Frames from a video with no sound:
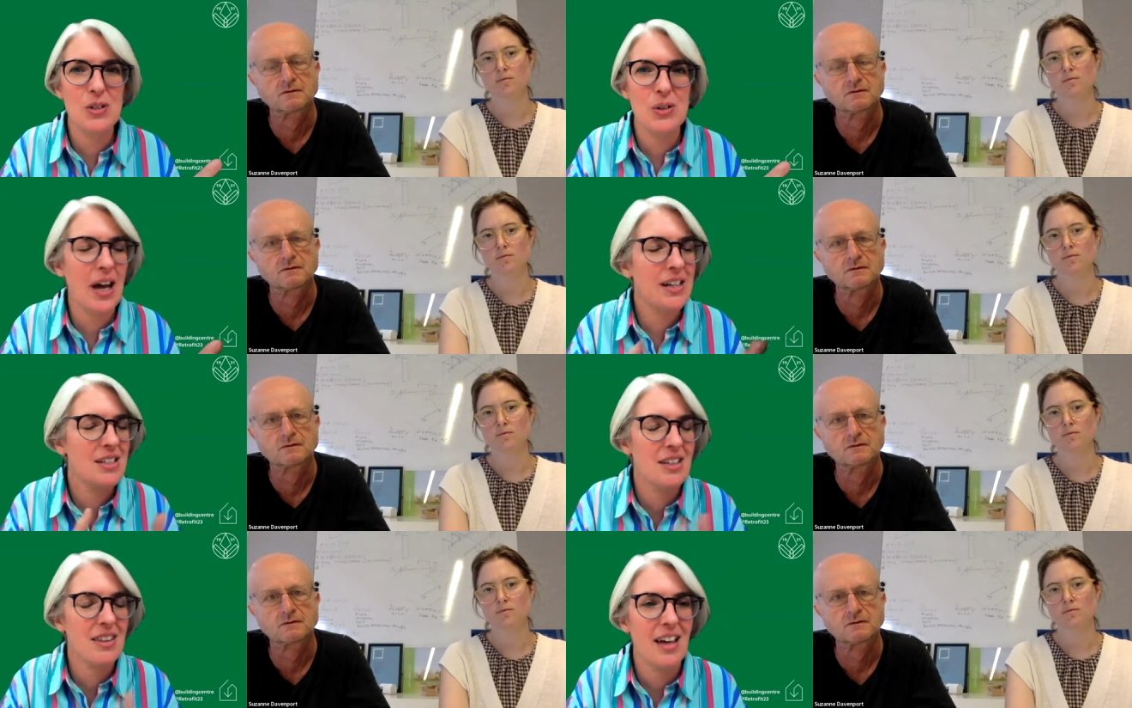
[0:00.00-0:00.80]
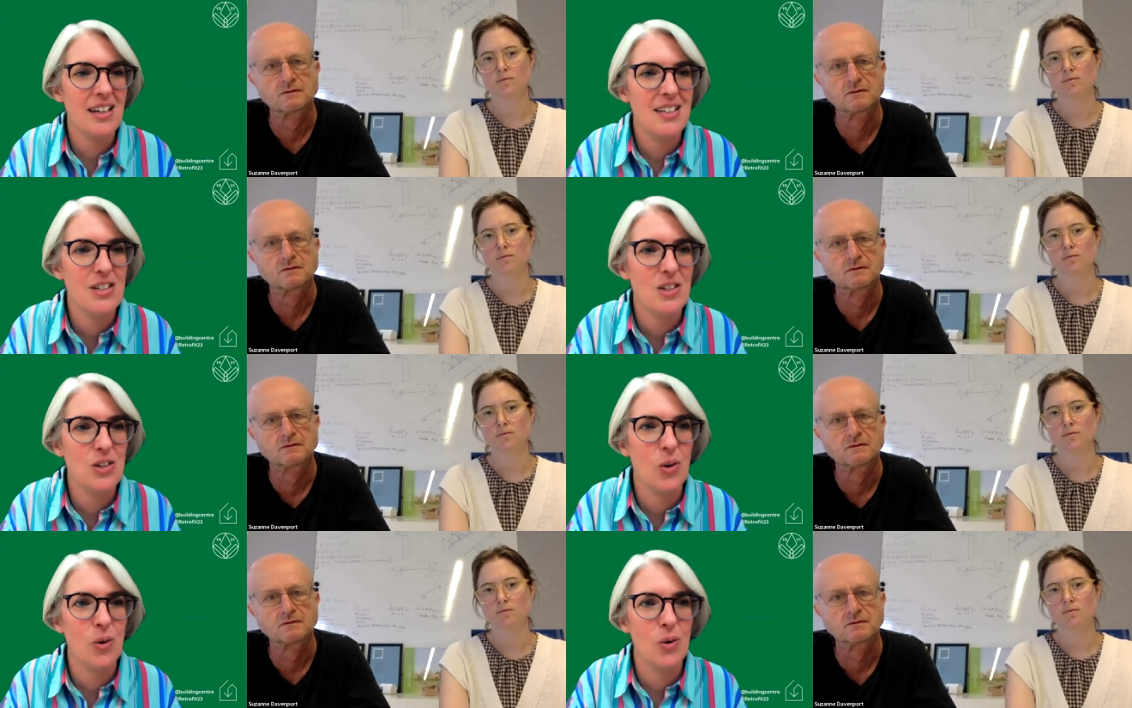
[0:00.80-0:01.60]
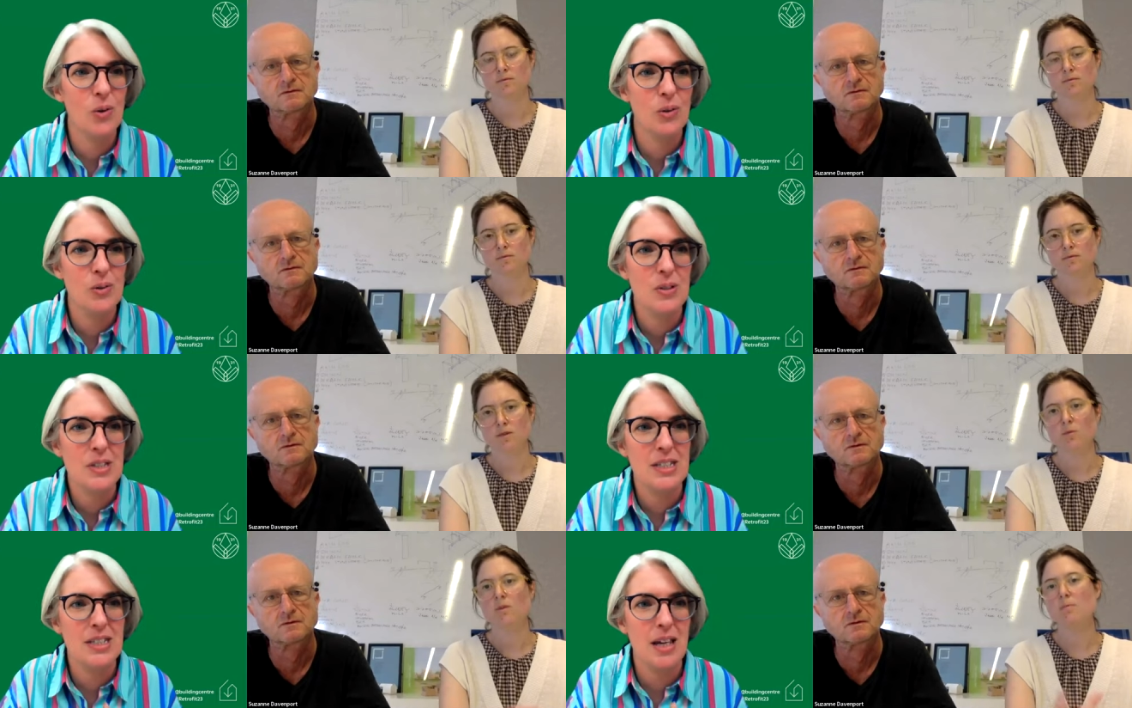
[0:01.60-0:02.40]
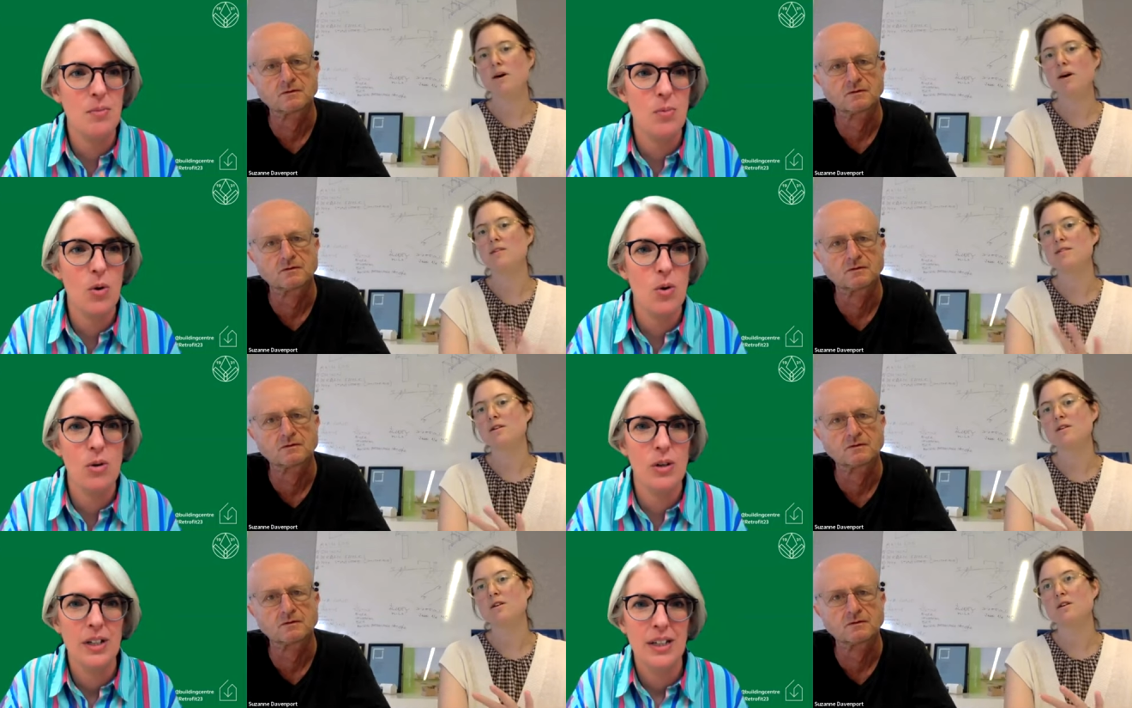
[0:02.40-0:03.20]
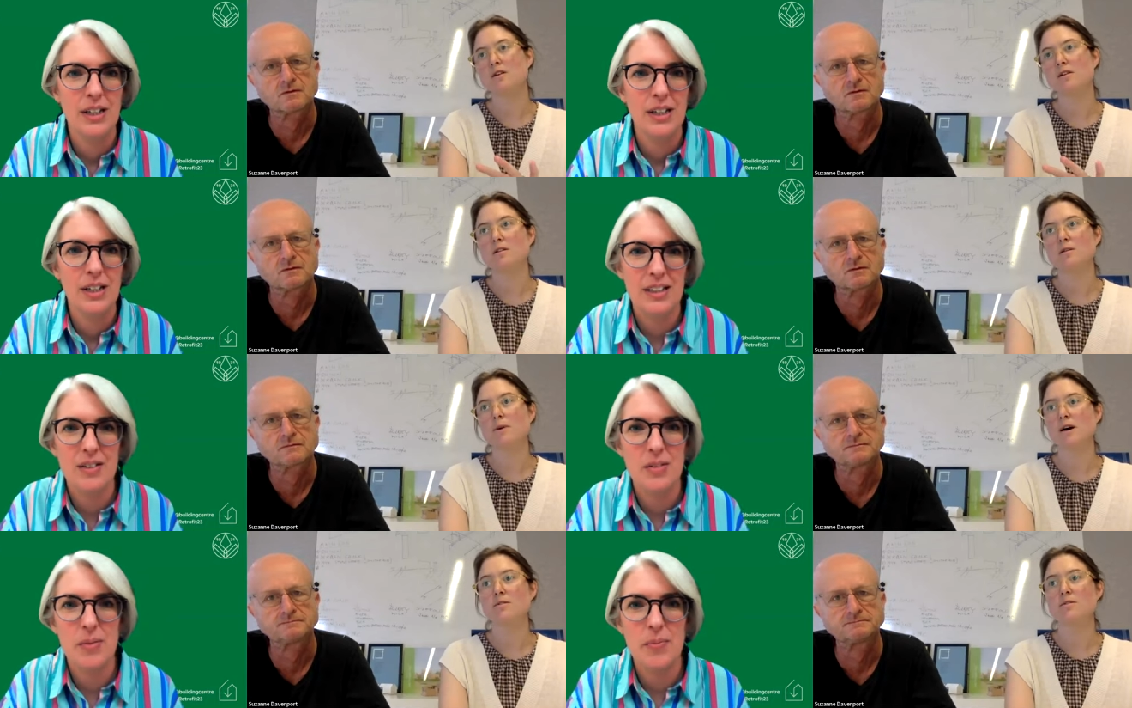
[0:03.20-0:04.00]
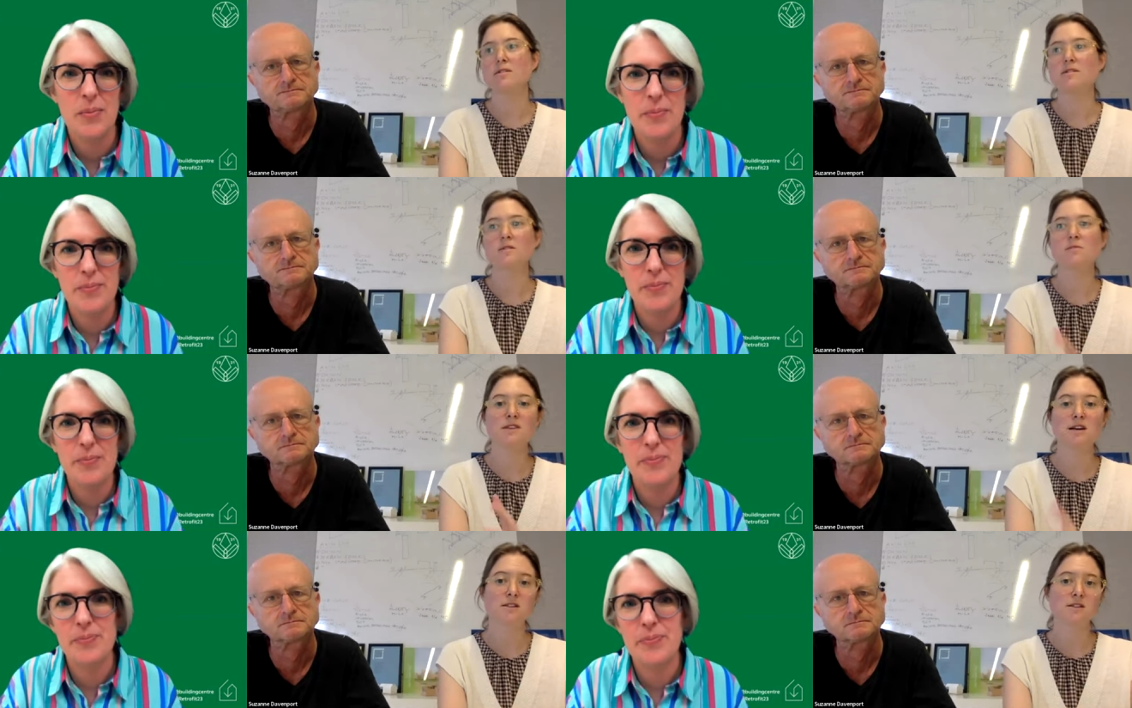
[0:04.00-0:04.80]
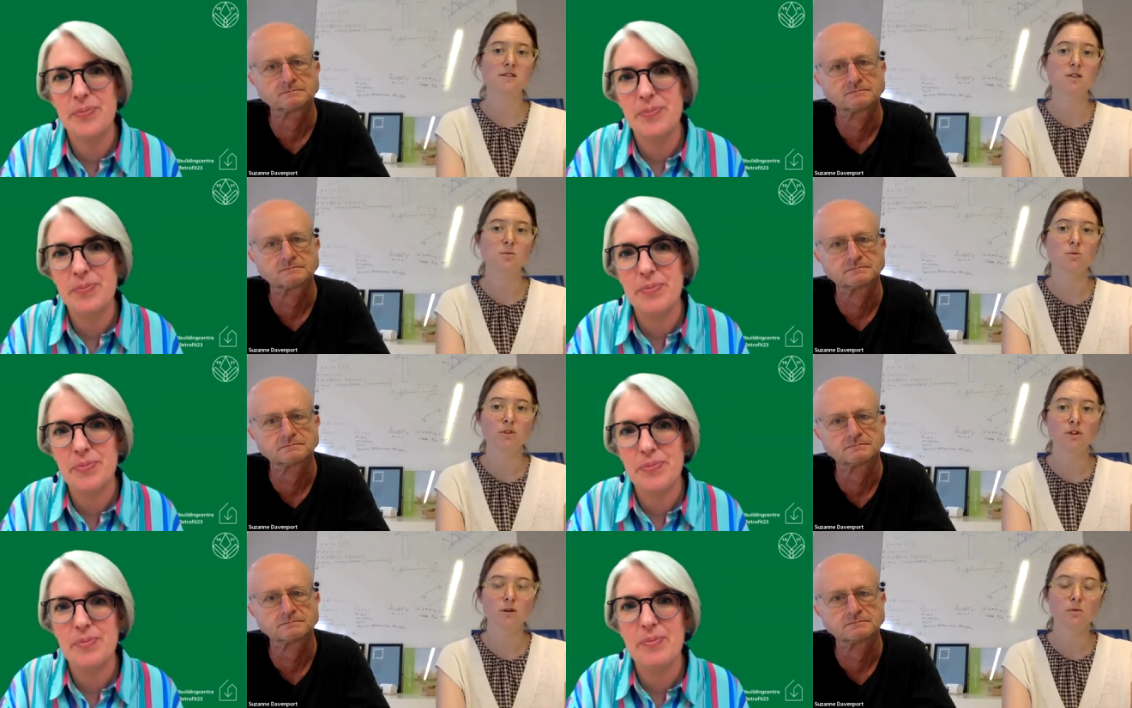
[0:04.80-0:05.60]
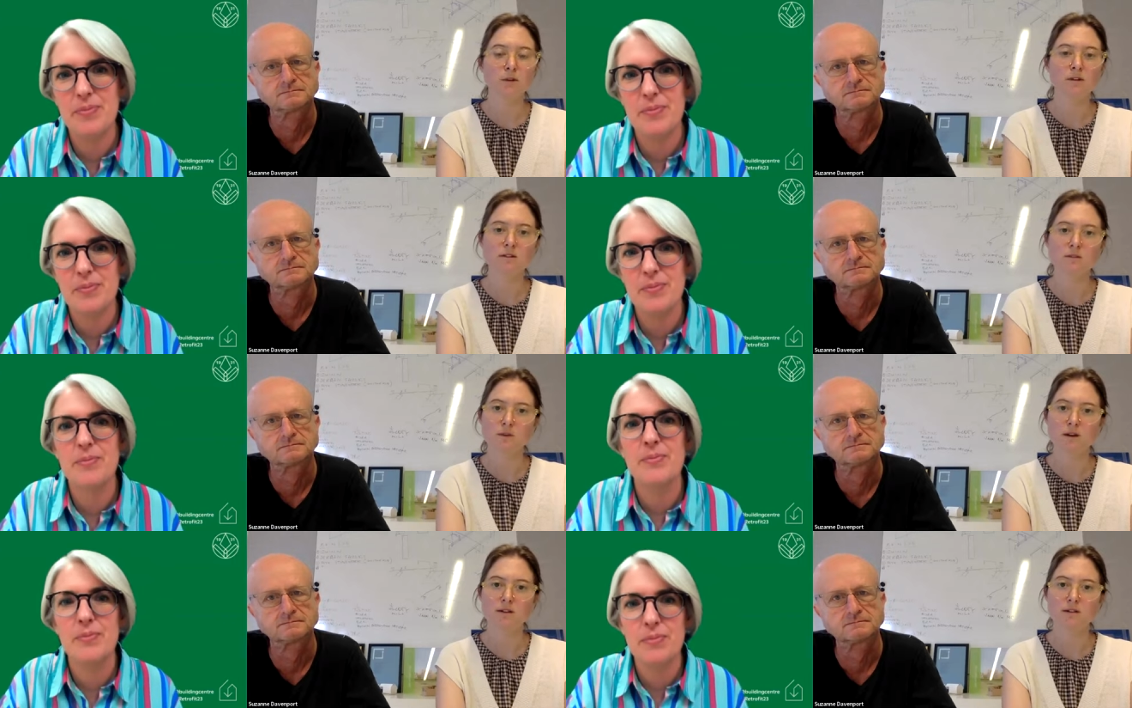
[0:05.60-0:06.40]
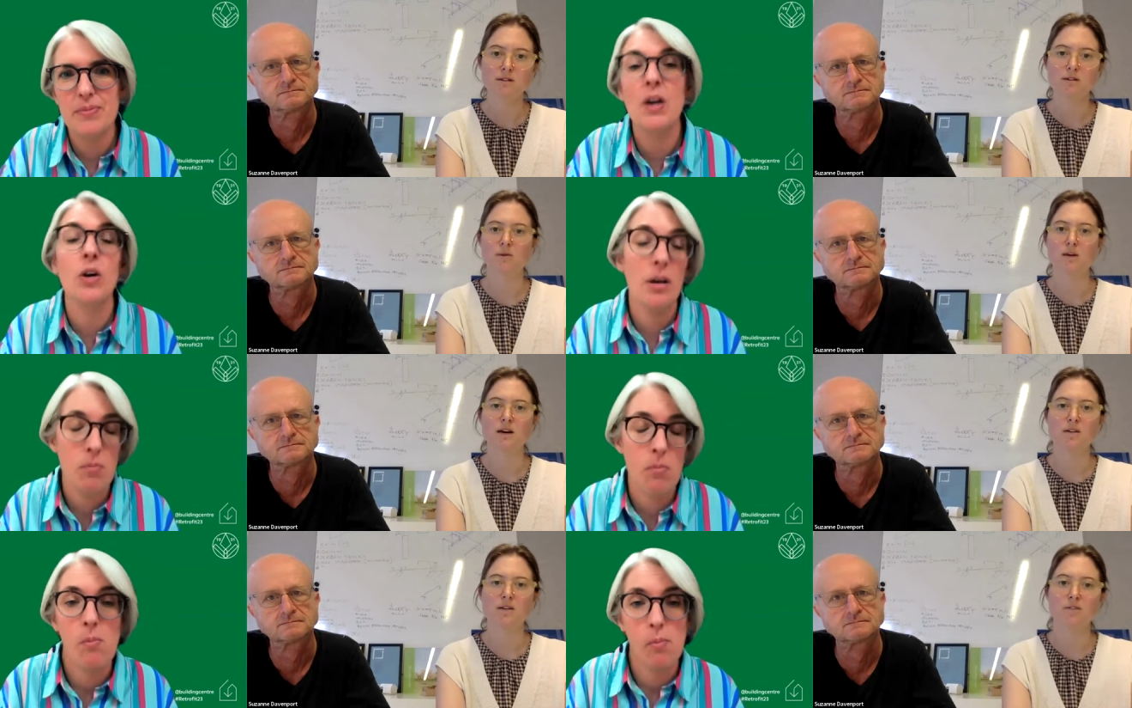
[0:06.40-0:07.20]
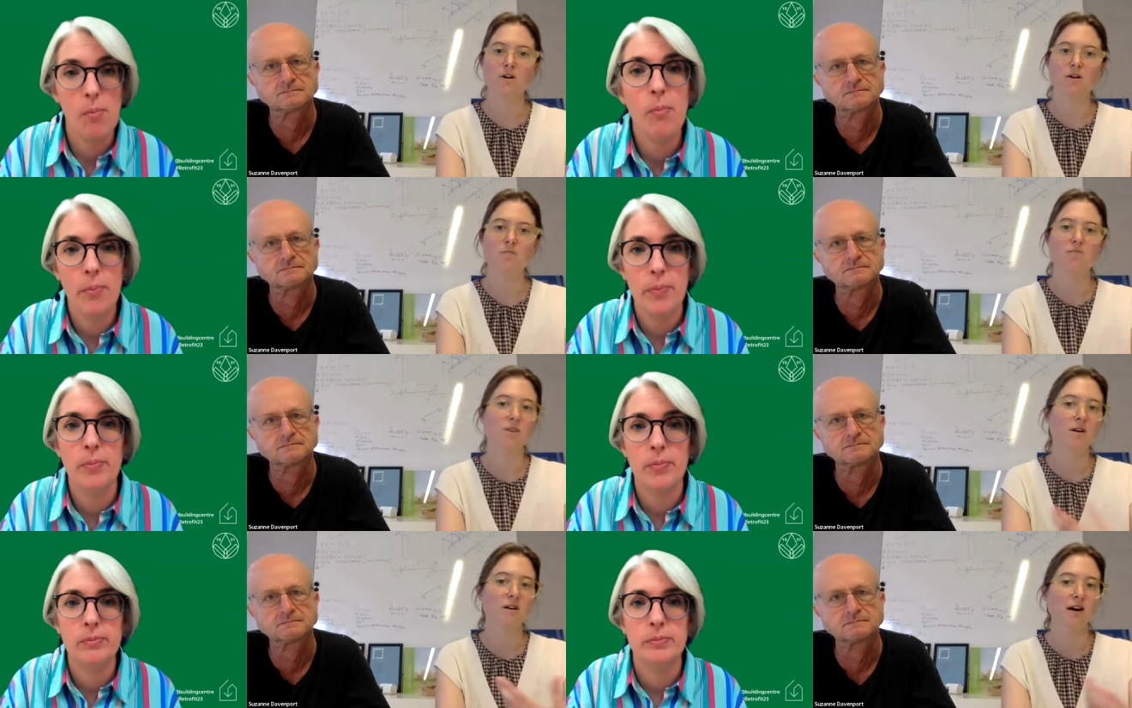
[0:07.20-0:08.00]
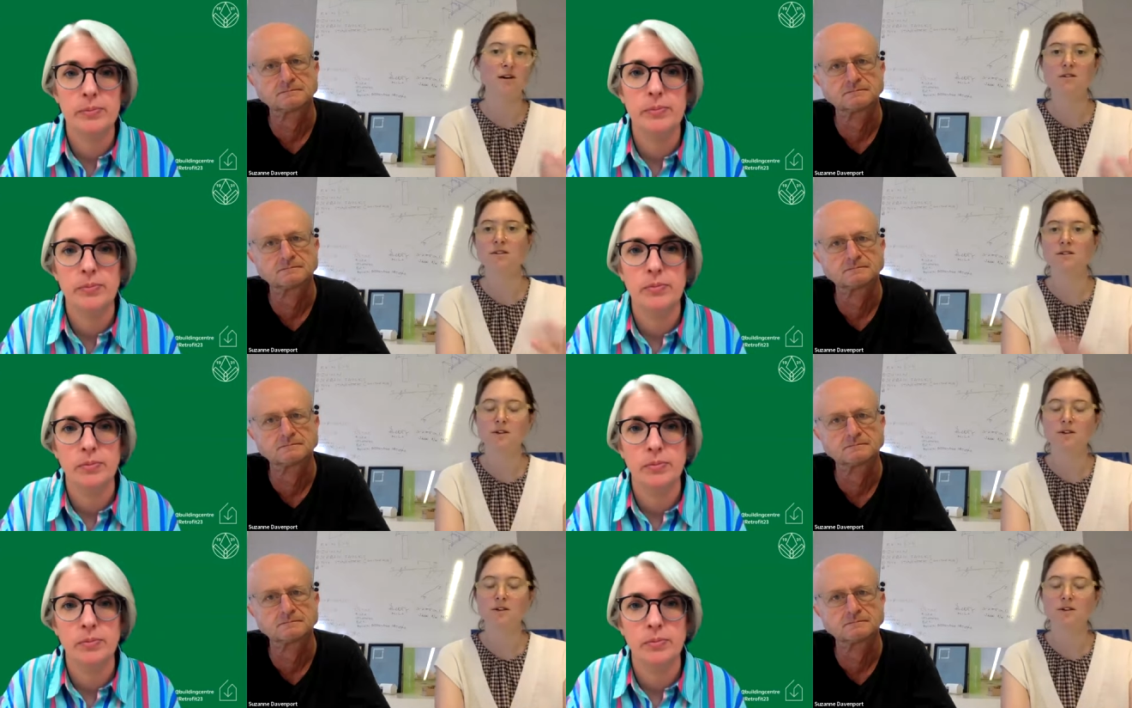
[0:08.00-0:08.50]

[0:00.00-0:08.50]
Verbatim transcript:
Speaker 1: to add to that or say more? So
Speaker 2: the, the, panel system is actually suitable for new build as well. So okay housing